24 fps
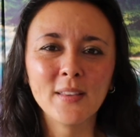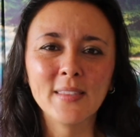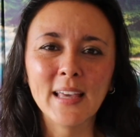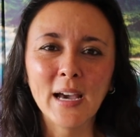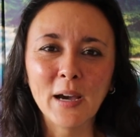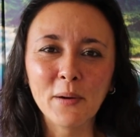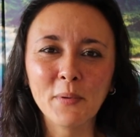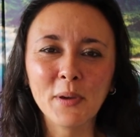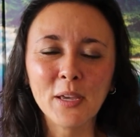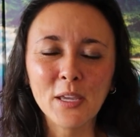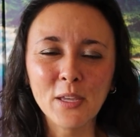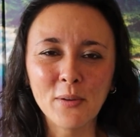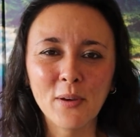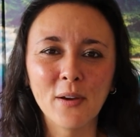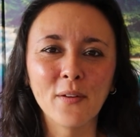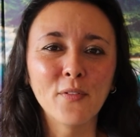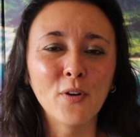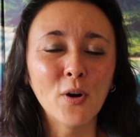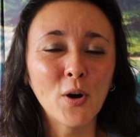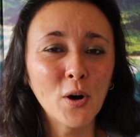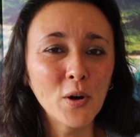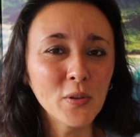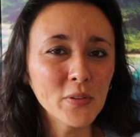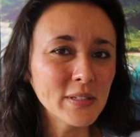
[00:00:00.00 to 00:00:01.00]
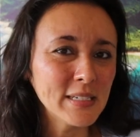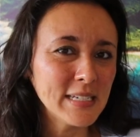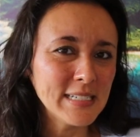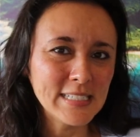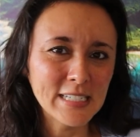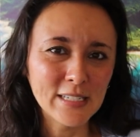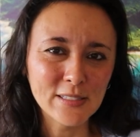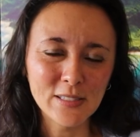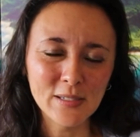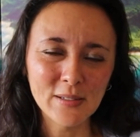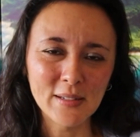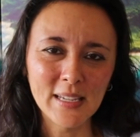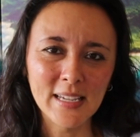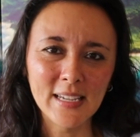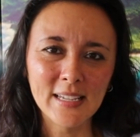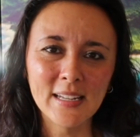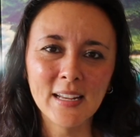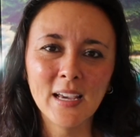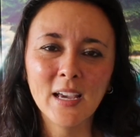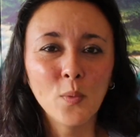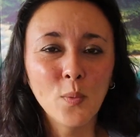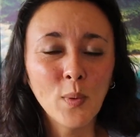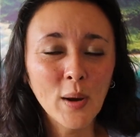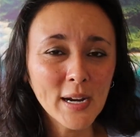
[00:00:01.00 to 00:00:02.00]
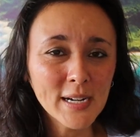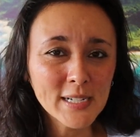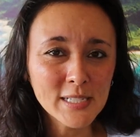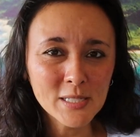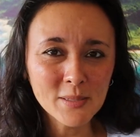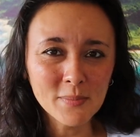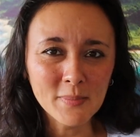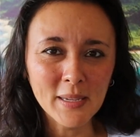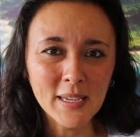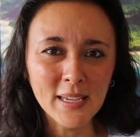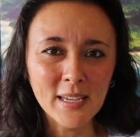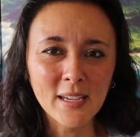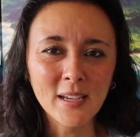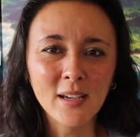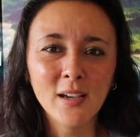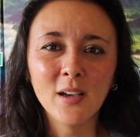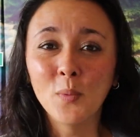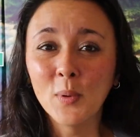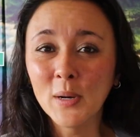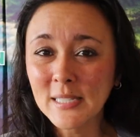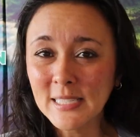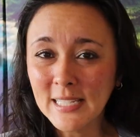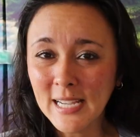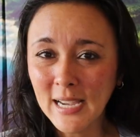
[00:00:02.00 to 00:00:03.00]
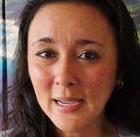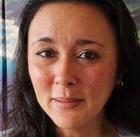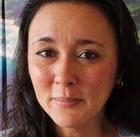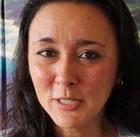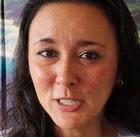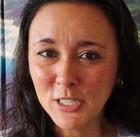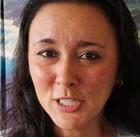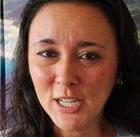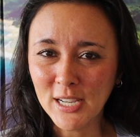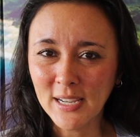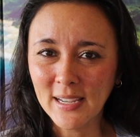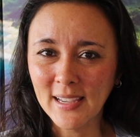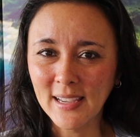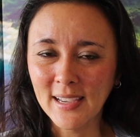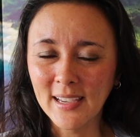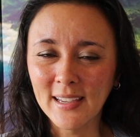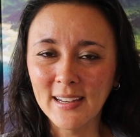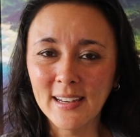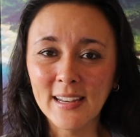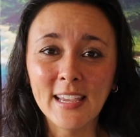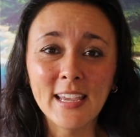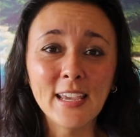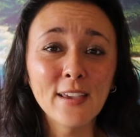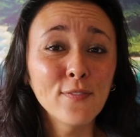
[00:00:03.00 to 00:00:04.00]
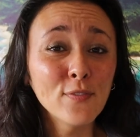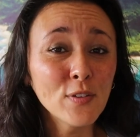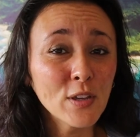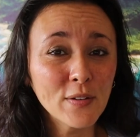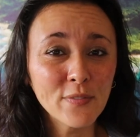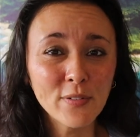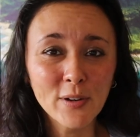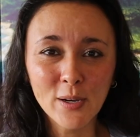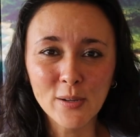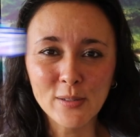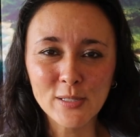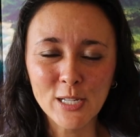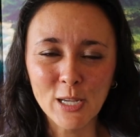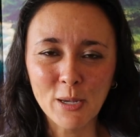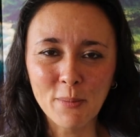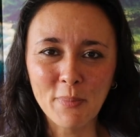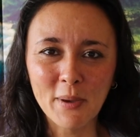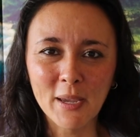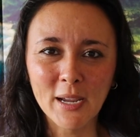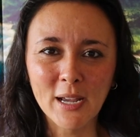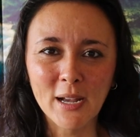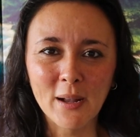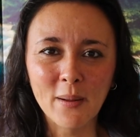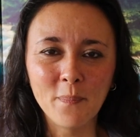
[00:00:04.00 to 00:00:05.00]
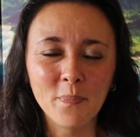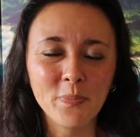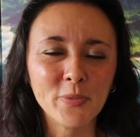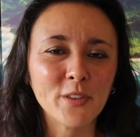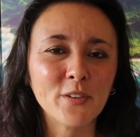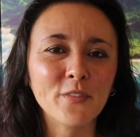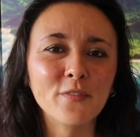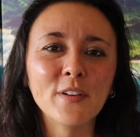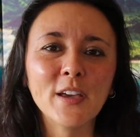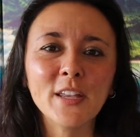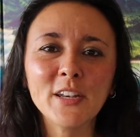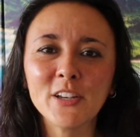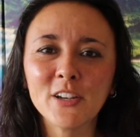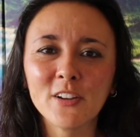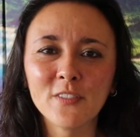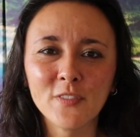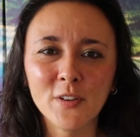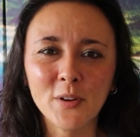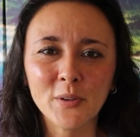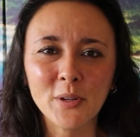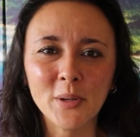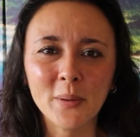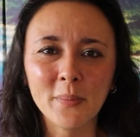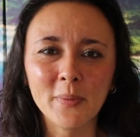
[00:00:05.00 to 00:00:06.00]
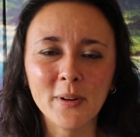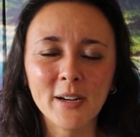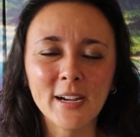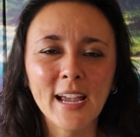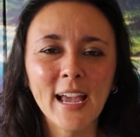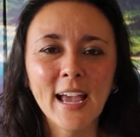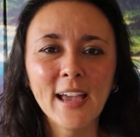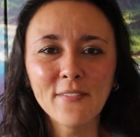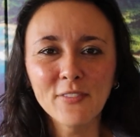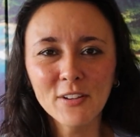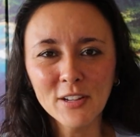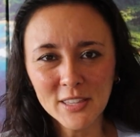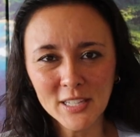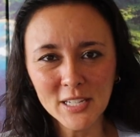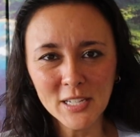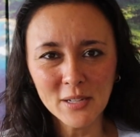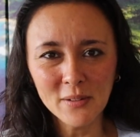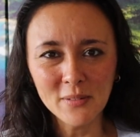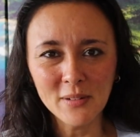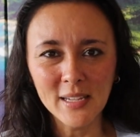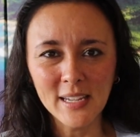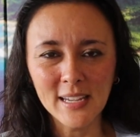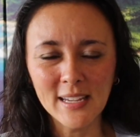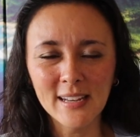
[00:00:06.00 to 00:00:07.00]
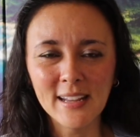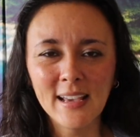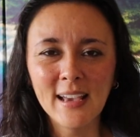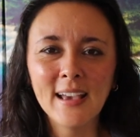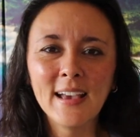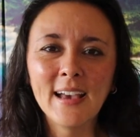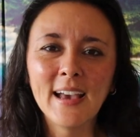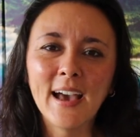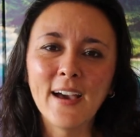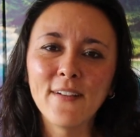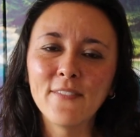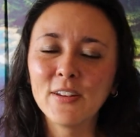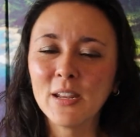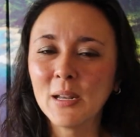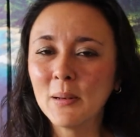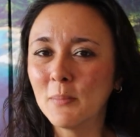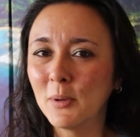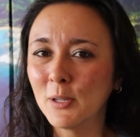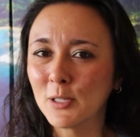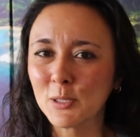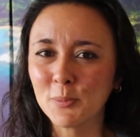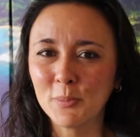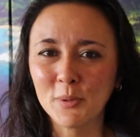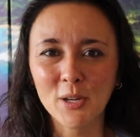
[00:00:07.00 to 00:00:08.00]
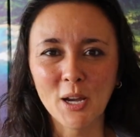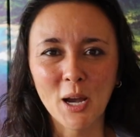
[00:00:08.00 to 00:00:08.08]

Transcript: That way you have all the details you need, where to be, what time to check in, if you have a hotel pickup, the vendor phone number, everything you need, have it in multiple